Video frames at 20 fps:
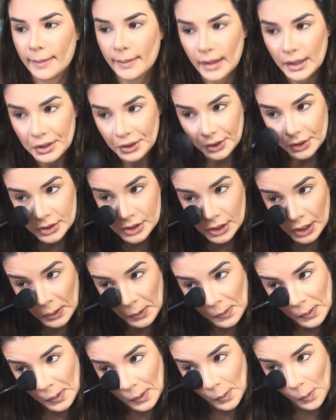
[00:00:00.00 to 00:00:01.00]
And you're just gonna
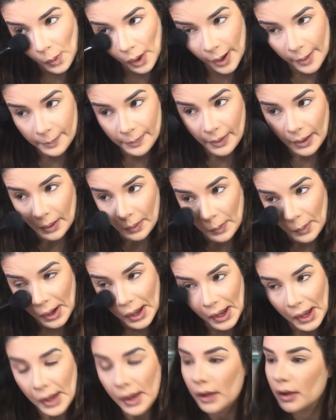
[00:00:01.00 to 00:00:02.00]
wanna wipe that
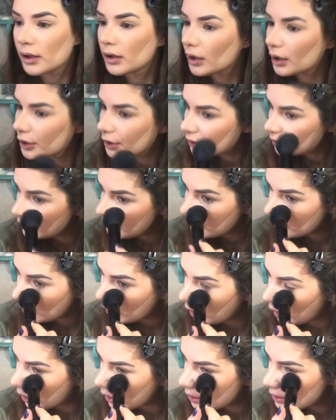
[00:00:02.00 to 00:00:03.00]
away underneath your
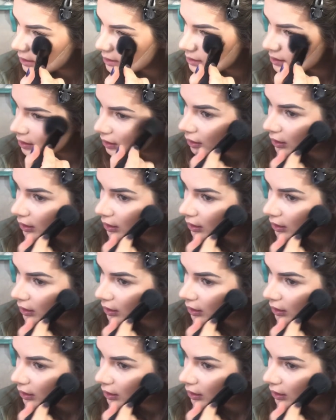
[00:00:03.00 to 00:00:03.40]
eyes.